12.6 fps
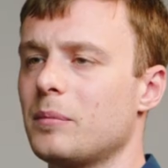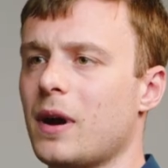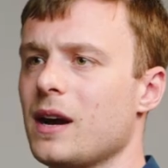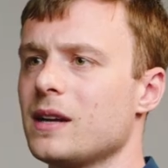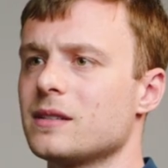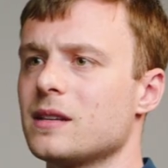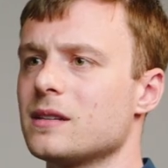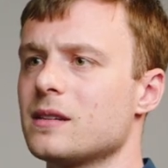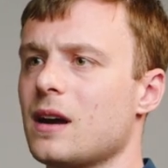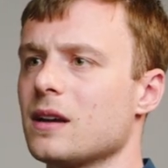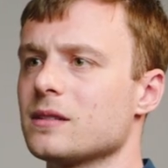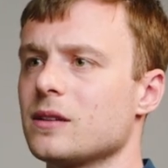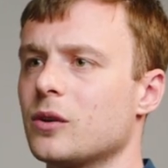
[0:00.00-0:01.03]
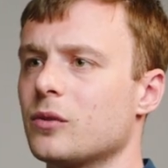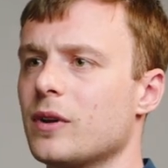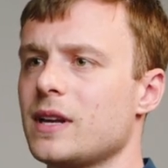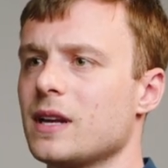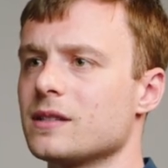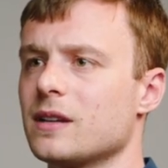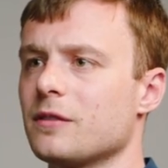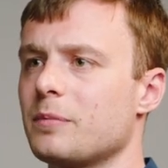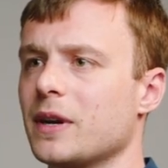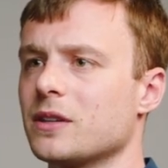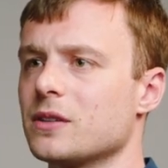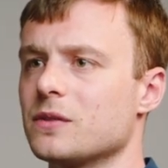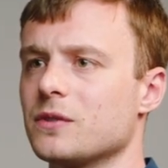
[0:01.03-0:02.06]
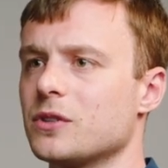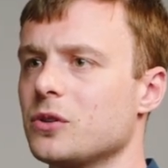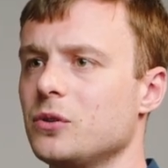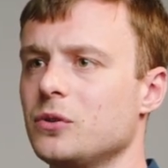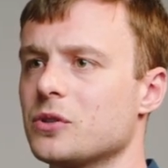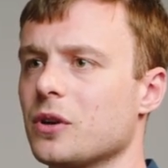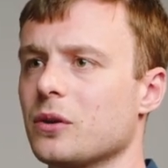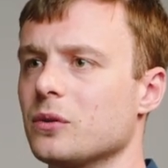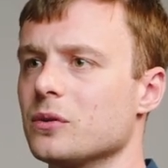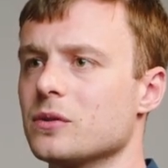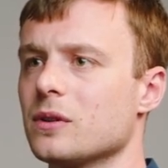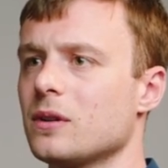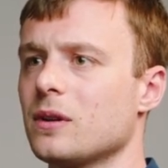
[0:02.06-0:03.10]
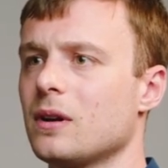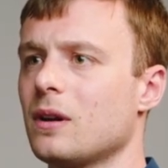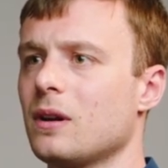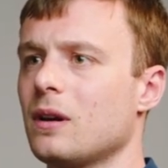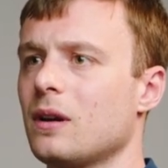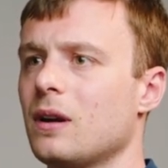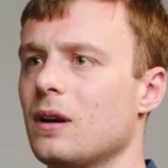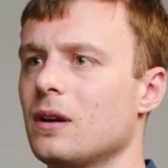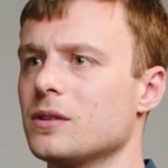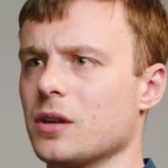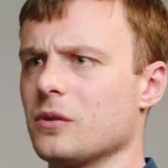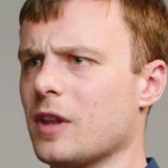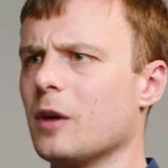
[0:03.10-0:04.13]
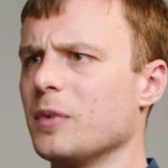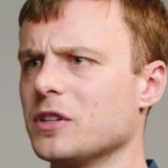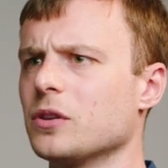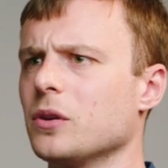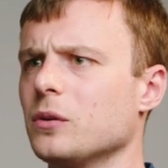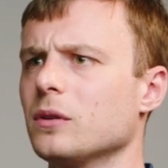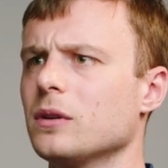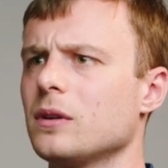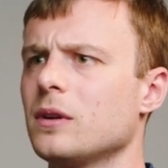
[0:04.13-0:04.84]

Beyer says that Asle already has enough pictures for two shows. So there'll be two.